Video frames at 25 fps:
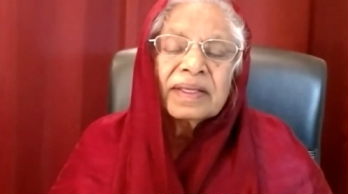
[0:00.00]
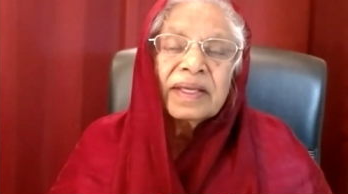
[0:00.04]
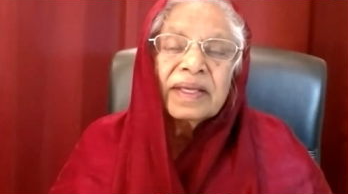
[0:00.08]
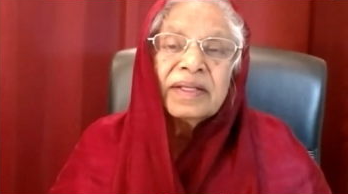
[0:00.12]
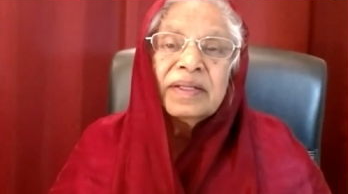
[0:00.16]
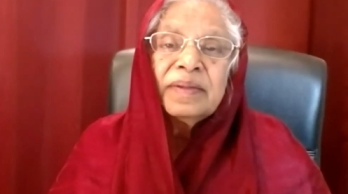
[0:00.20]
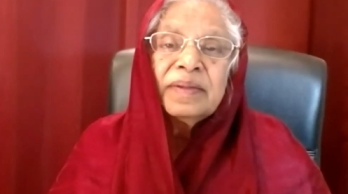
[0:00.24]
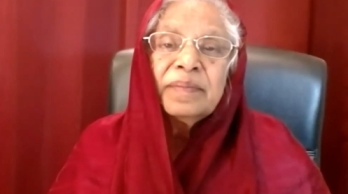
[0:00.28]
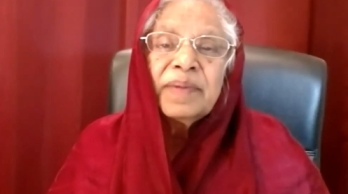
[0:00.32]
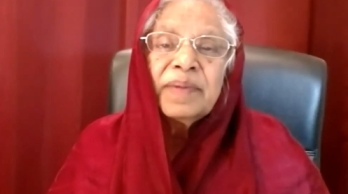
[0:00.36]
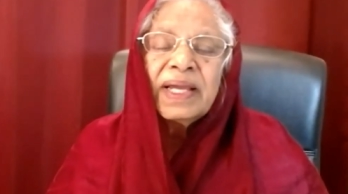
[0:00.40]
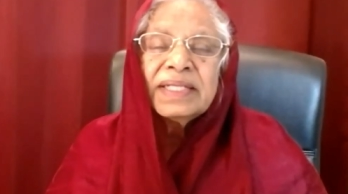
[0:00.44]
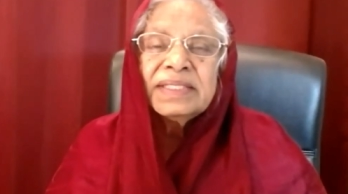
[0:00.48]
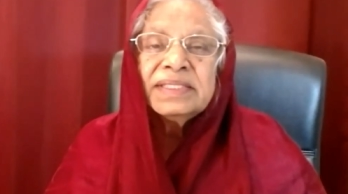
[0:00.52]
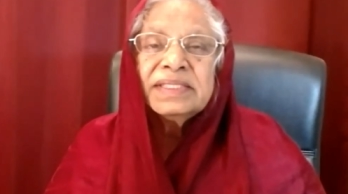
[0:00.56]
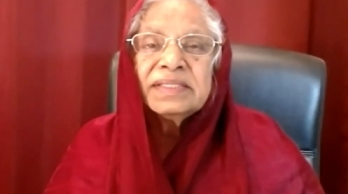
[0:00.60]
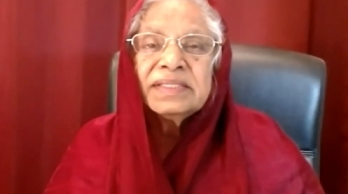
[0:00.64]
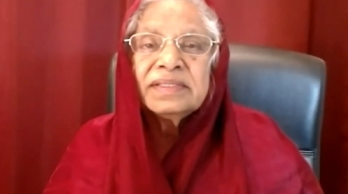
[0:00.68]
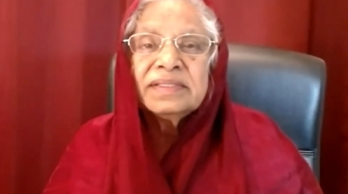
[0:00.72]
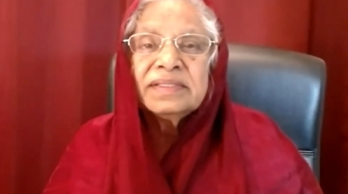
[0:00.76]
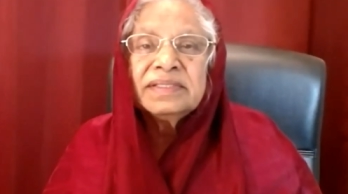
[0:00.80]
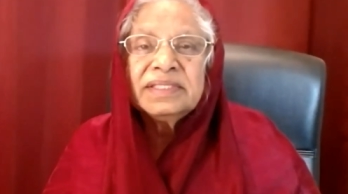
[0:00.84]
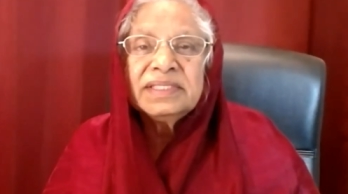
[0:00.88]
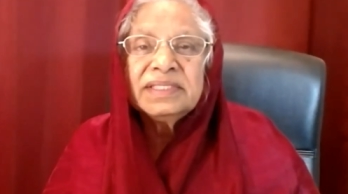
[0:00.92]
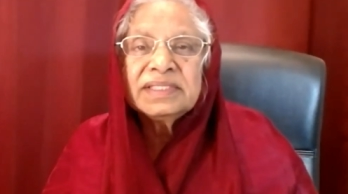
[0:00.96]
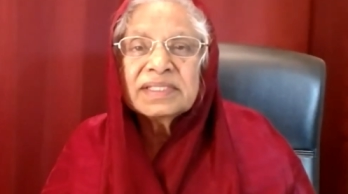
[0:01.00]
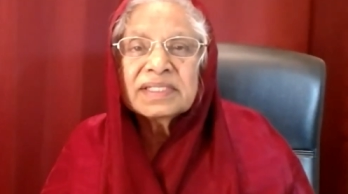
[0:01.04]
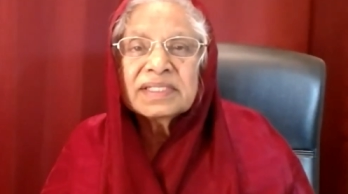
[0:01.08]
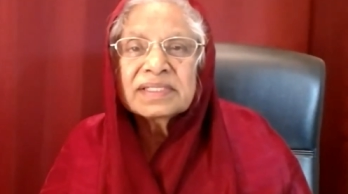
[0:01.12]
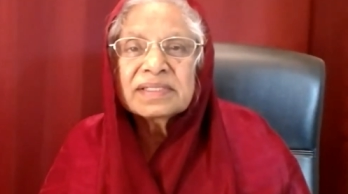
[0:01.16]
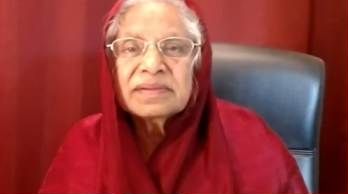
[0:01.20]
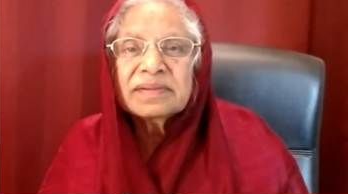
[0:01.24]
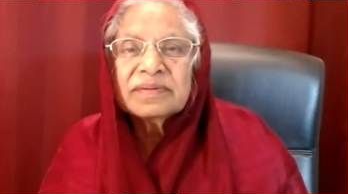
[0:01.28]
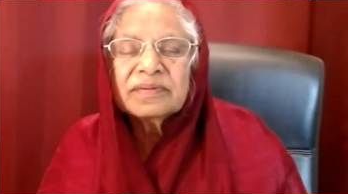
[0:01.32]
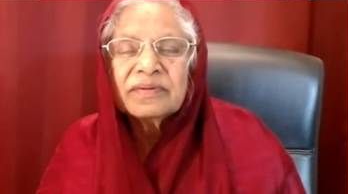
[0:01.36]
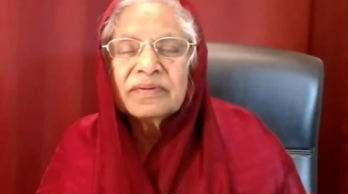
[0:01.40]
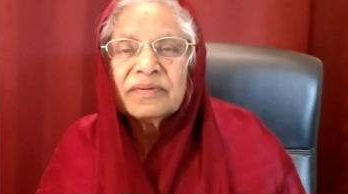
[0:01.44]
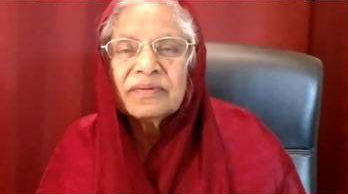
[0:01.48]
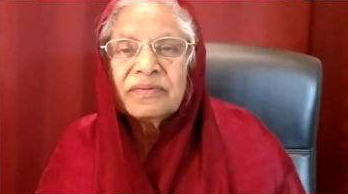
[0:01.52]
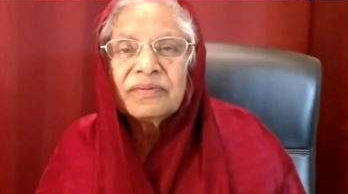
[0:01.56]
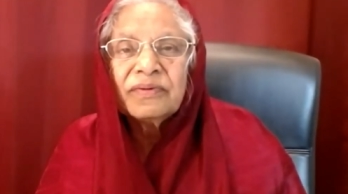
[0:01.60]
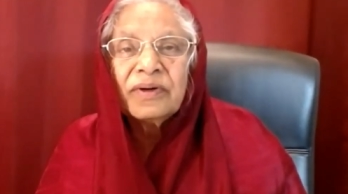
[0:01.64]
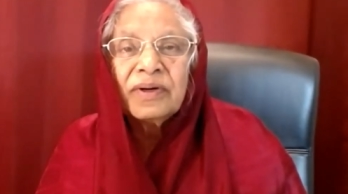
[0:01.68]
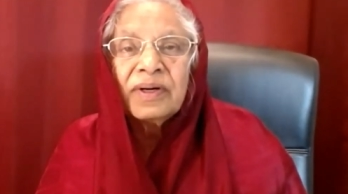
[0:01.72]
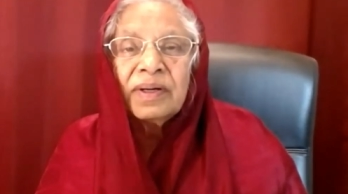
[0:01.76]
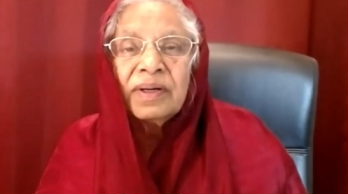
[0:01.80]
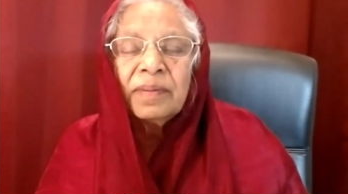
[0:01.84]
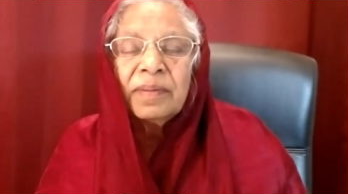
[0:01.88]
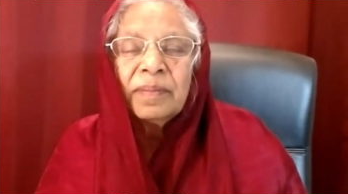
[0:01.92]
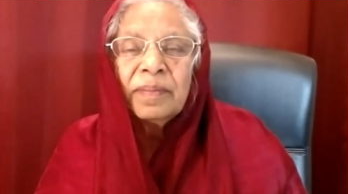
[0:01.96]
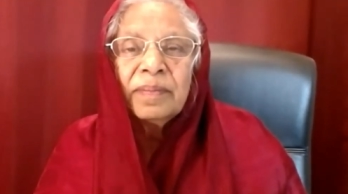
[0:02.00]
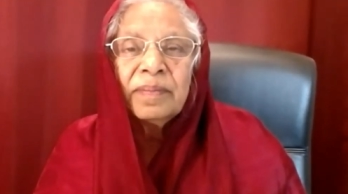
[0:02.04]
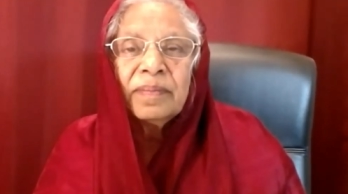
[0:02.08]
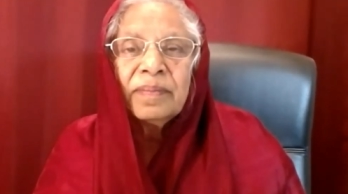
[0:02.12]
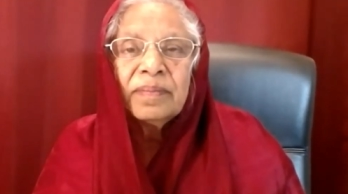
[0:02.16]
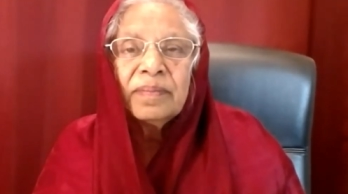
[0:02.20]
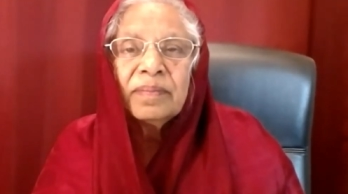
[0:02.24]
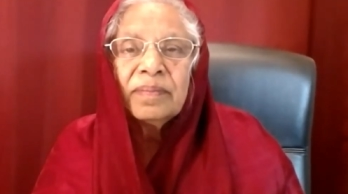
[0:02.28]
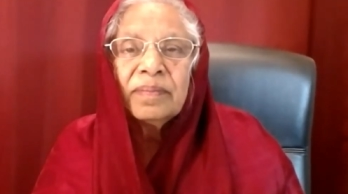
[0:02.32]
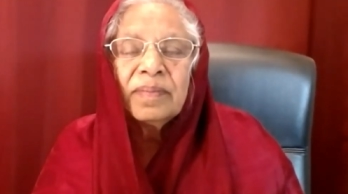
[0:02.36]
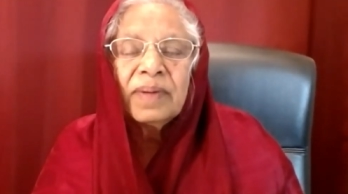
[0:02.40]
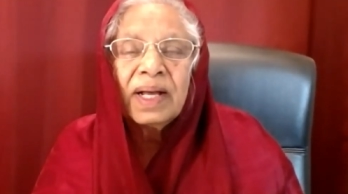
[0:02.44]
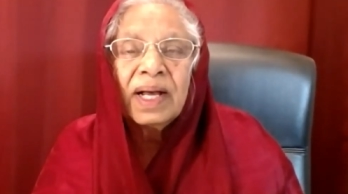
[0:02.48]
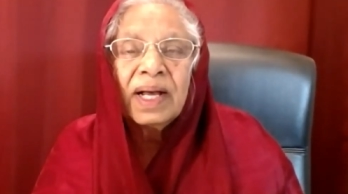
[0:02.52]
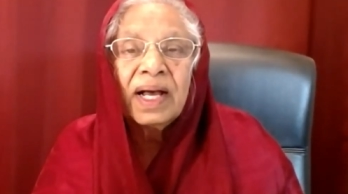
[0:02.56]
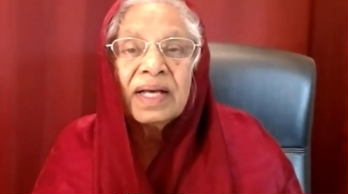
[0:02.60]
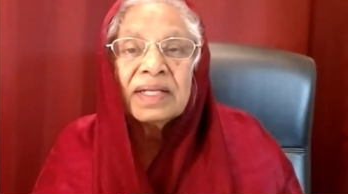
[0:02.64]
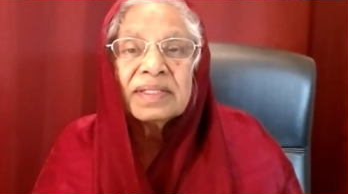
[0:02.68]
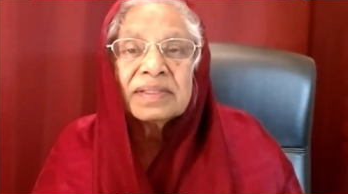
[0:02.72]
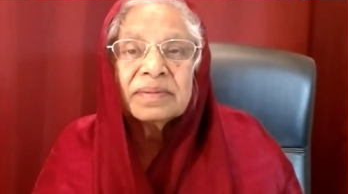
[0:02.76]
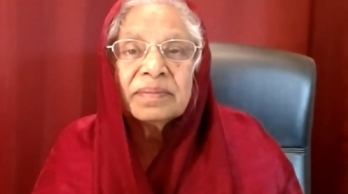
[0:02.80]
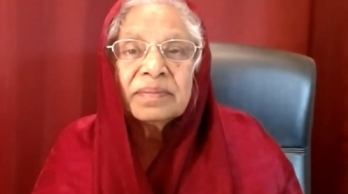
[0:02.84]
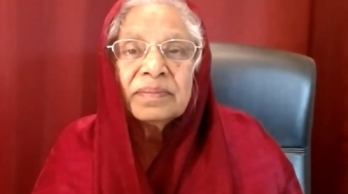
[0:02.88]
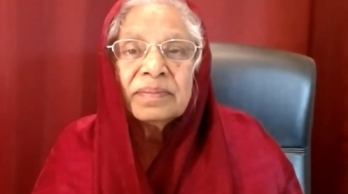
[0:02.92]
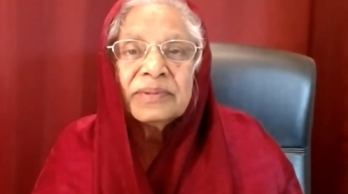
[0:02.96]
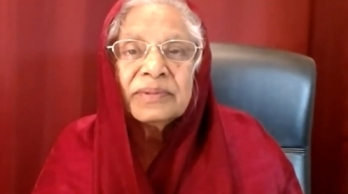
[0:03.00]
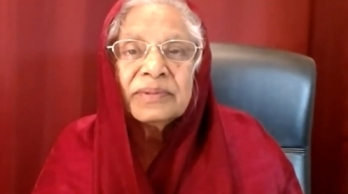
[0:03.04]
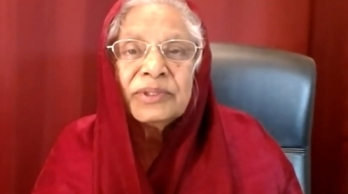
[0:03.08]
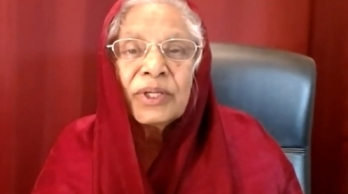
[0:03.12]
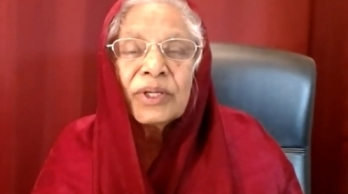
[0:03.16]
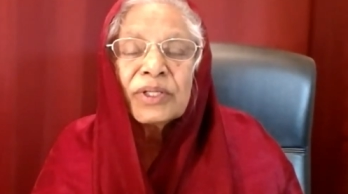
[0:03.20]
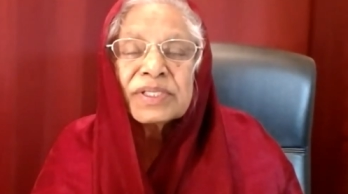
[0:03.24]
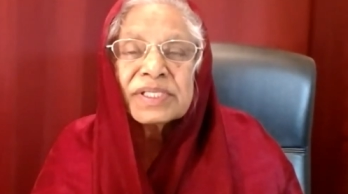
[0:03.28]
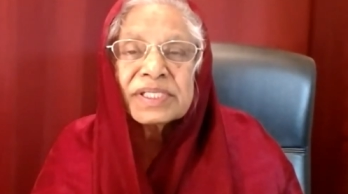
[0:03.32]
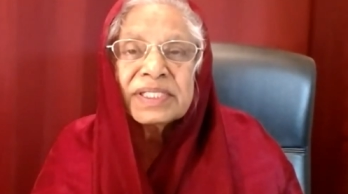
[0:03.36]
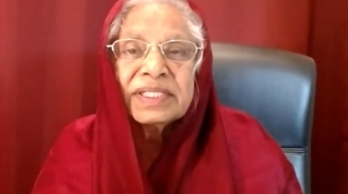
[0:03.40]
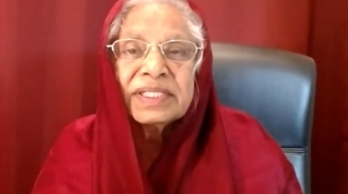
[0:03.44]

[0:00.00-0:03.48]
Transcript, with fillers: Can you imagine Jesus for uh, uh, your